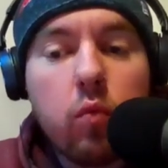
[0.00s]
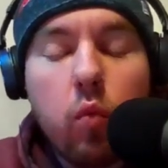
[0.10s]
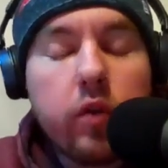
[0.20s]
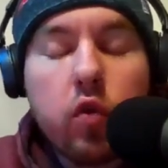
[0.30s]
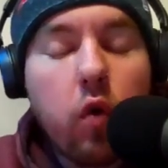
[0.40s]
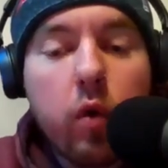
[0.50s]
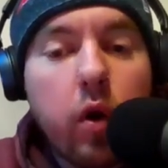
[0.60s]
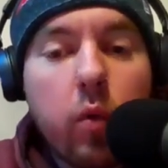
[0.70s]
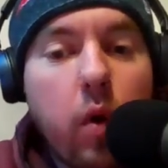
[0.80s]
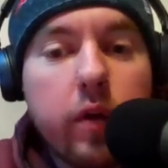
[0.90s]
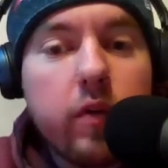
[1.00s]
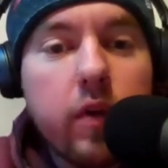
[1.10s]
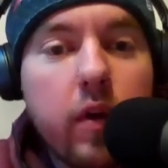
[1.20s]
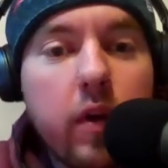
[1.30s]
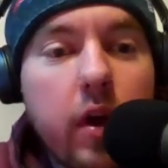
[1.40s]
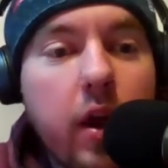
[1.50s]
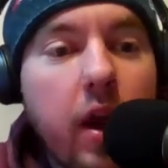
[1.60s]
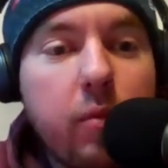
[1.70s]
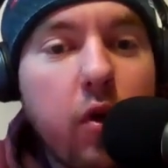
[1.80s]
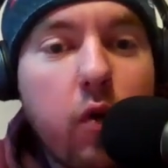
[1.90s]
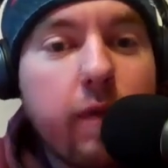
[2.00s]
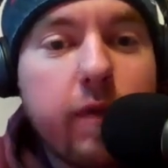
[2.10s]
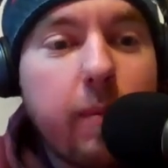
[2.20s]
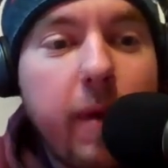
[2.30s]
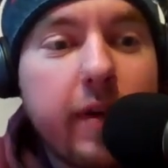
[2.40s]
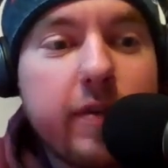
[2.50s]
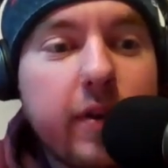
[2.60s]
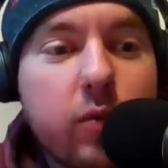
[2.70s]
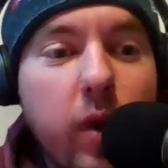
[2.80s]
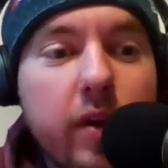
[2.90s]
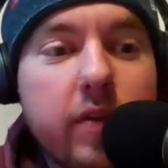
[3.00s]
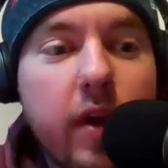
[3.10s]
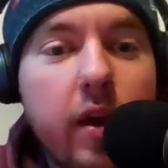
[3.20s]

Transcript: what Storywork was. And I've been doing it for the past 6 weeks.